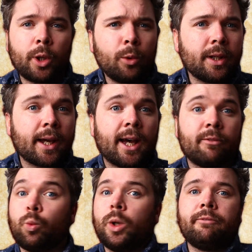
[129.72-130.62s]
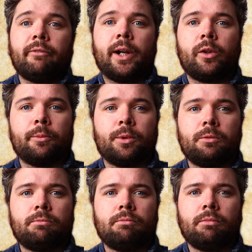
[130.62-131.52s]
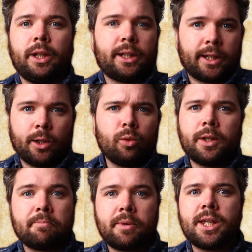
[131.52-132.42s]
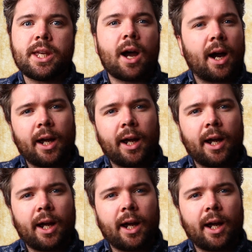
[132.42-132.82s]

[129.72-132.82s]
we only have one variable, it can only be